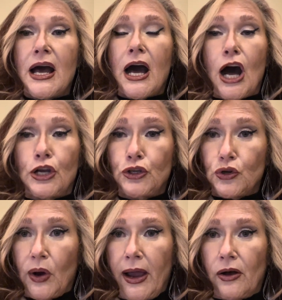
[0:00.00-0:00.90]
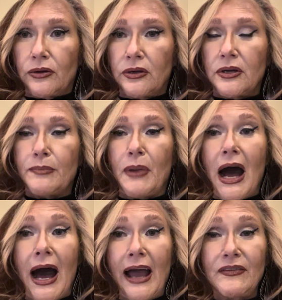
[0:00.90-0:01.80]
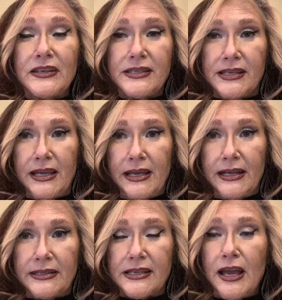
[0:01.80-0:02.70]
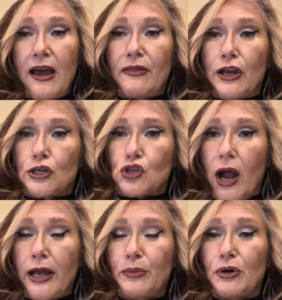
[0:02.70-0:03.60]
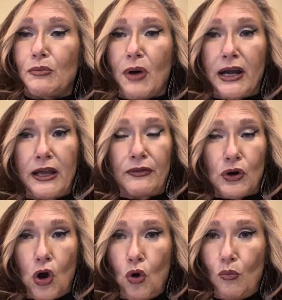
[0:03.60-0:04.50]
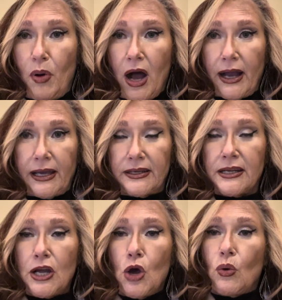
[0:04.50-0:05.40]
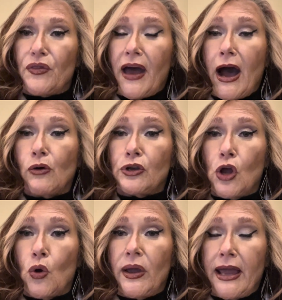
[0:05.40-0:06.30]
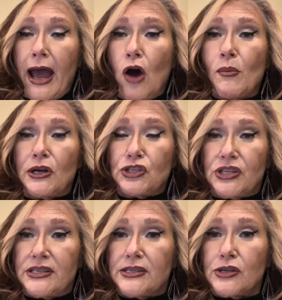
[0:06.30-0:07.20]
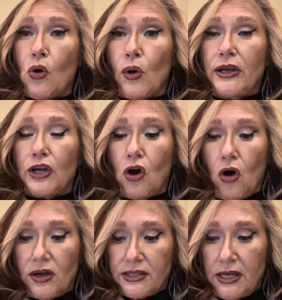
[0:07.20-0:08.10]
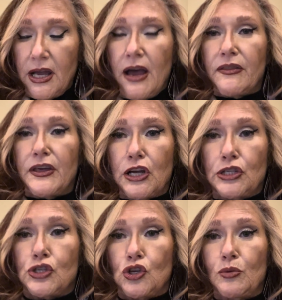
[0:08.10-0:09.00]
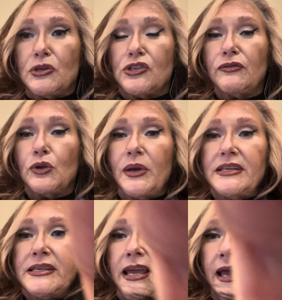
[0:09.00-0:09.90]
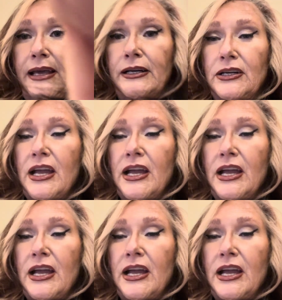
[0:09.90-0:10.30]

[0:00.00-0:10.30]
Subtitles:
underground, behind the scenes, that are trying to put money in their own pocket without knowing how much this is going to cost the consumers of Louisiana,